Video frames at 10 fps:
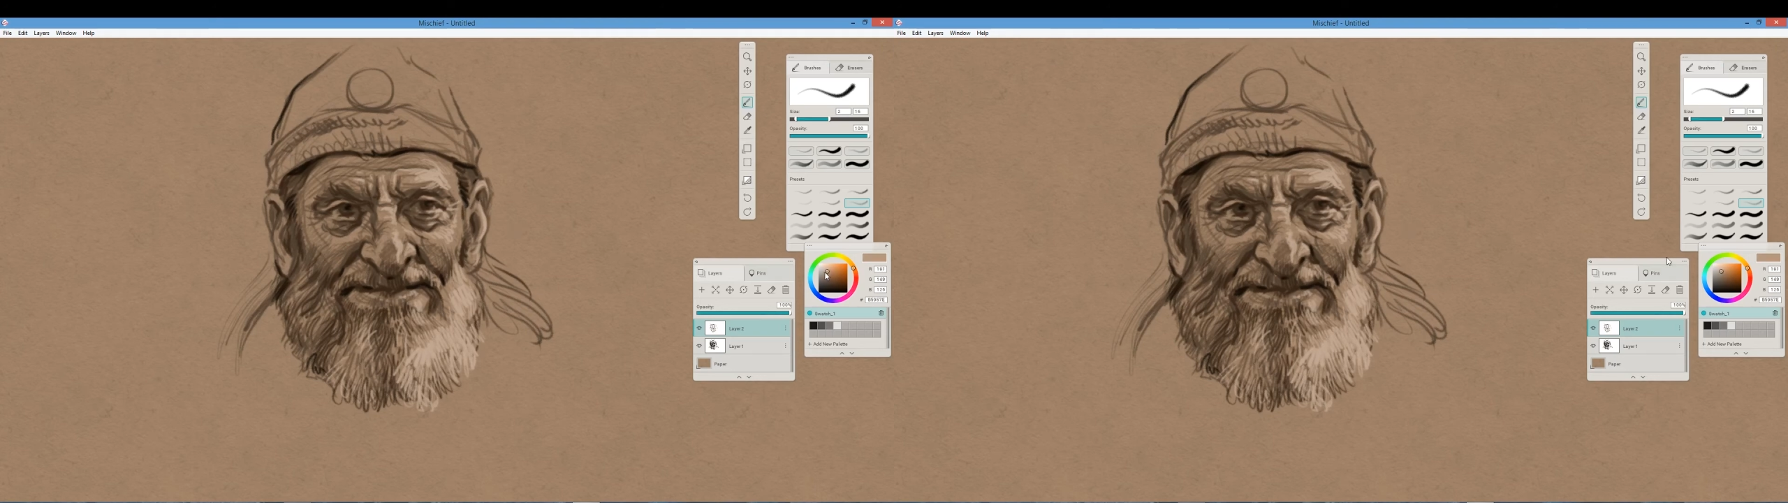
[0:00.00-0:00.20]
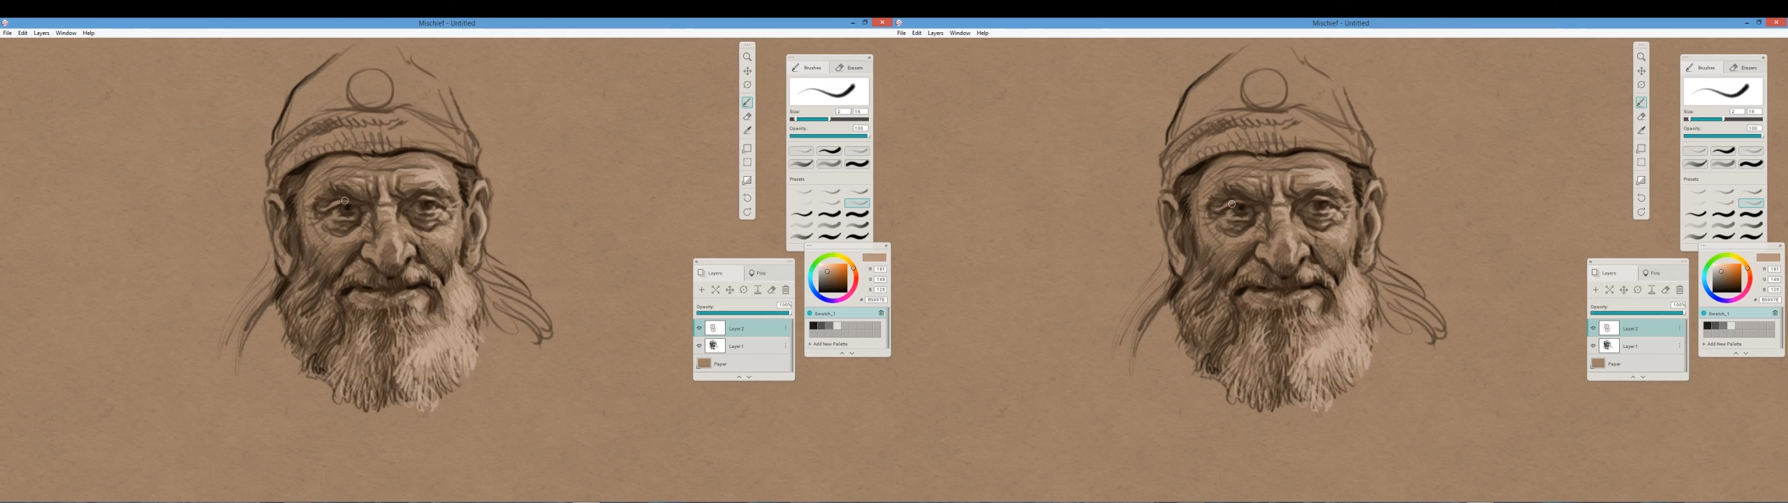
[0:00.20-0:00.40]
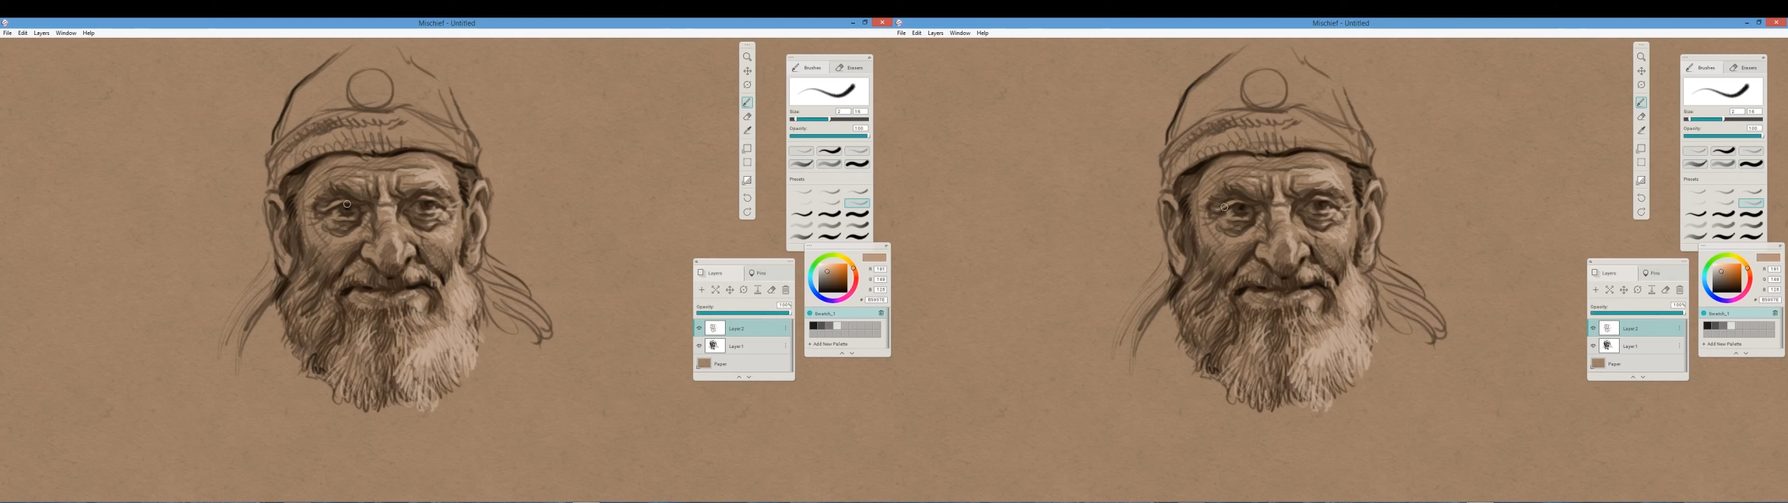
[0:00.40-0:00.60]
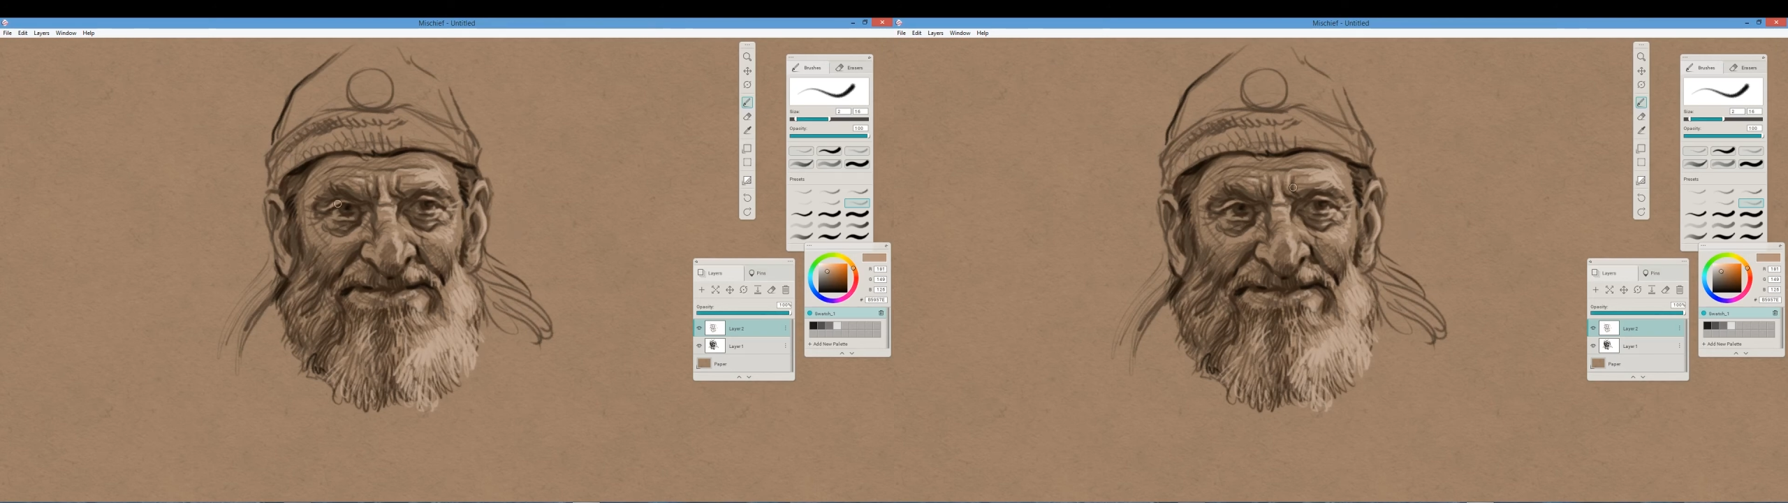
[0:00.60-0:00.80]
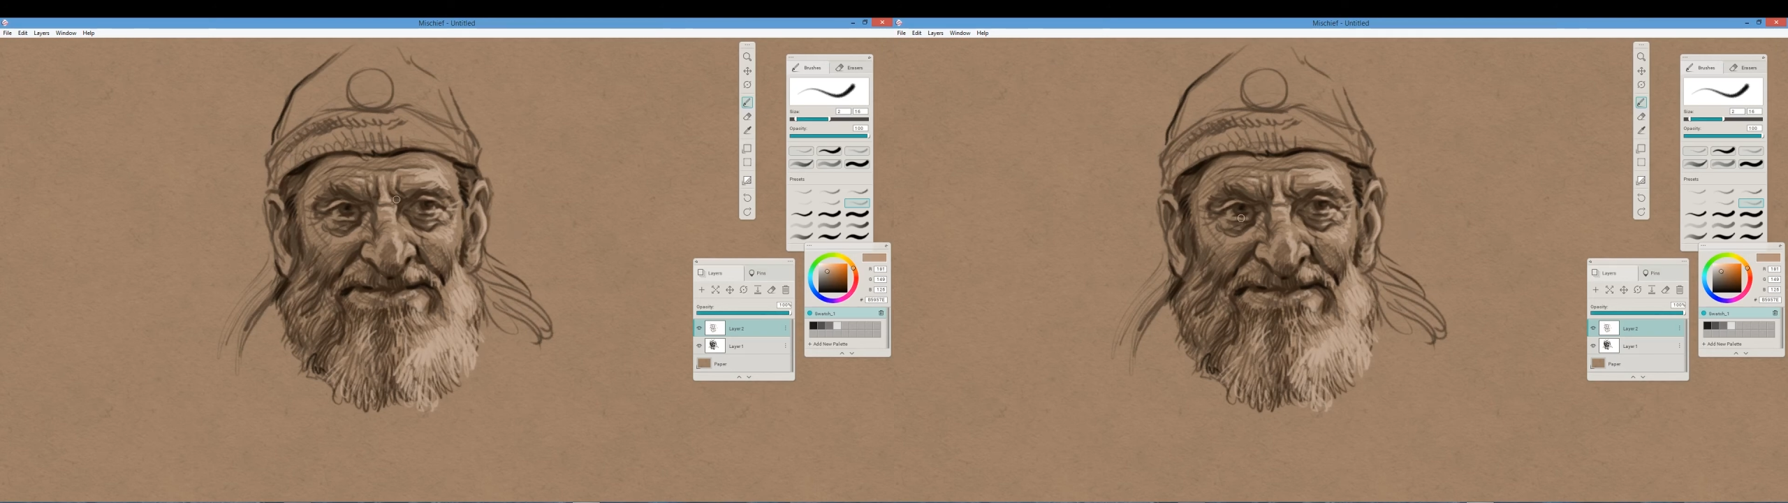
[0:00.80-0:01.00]
to
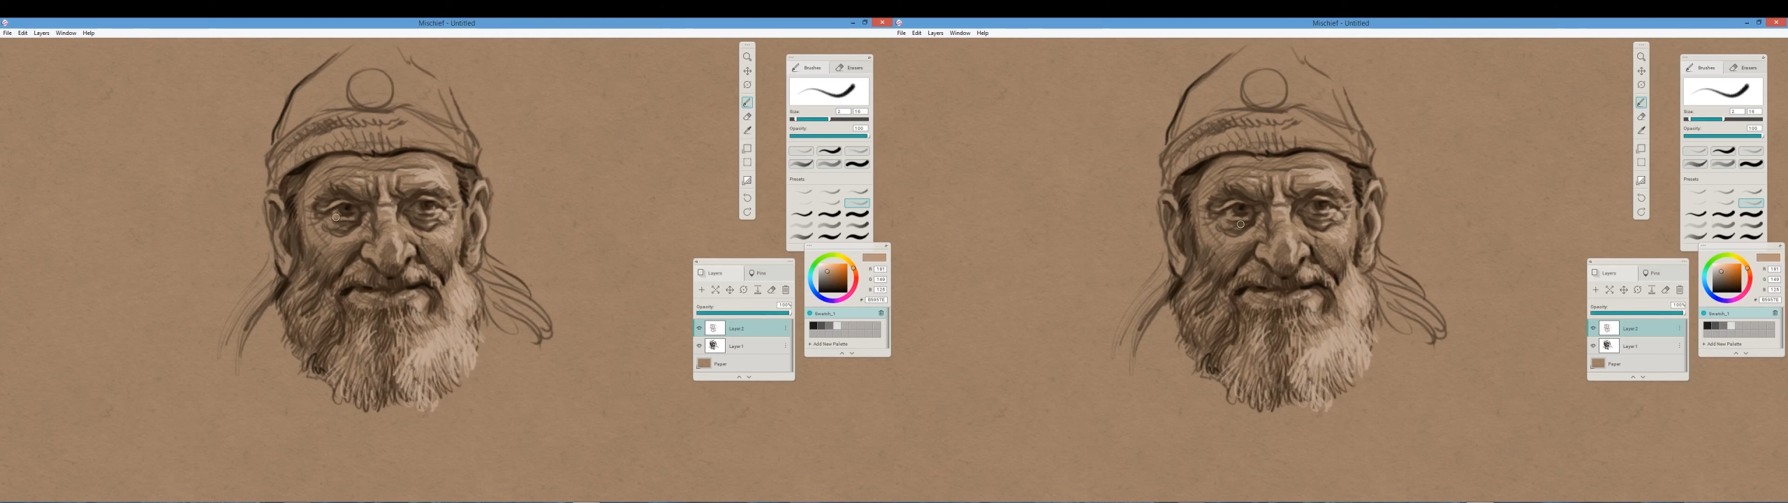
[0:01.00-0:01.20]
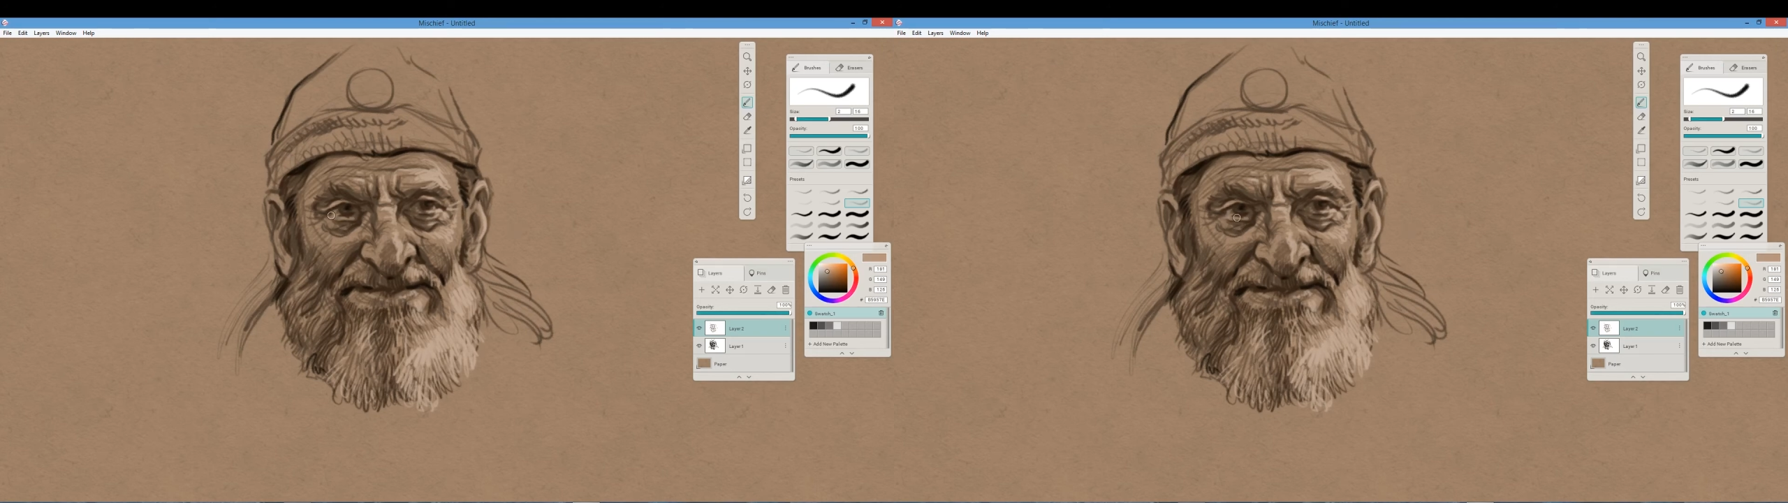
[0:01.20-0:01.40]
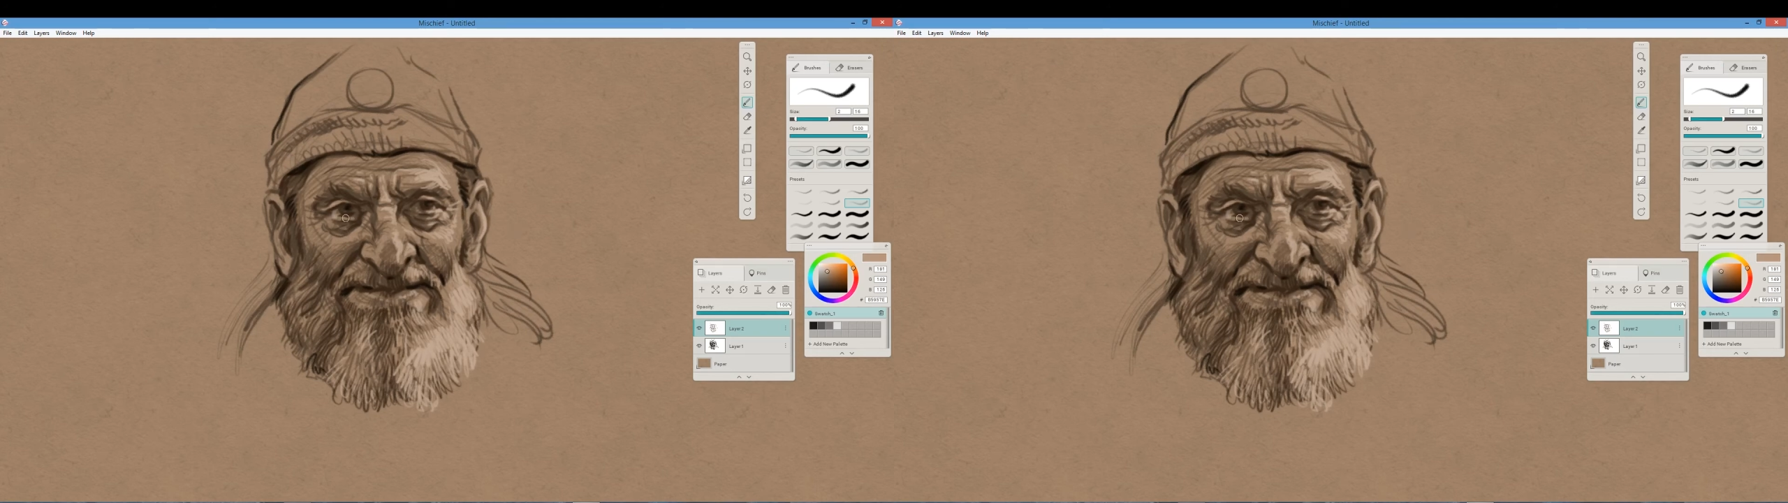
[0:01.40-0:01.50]
about